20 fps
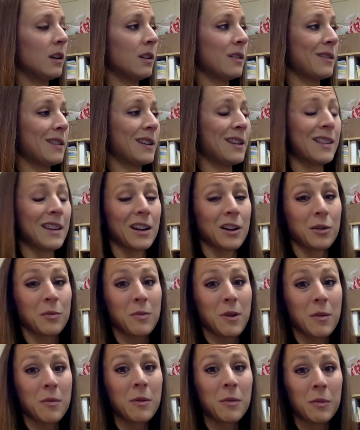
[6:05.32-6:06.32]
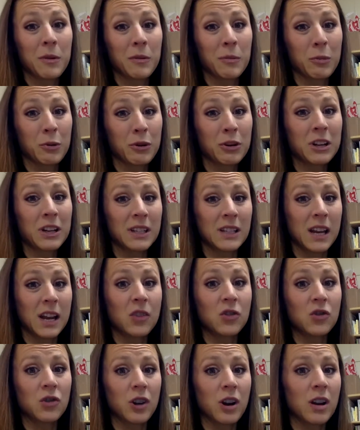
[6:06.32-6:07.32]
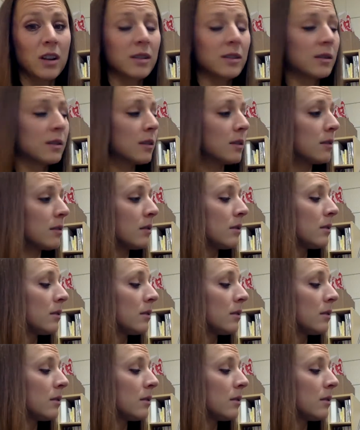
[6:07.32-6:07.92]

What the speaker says: I think that could maybe be pretty dangerous.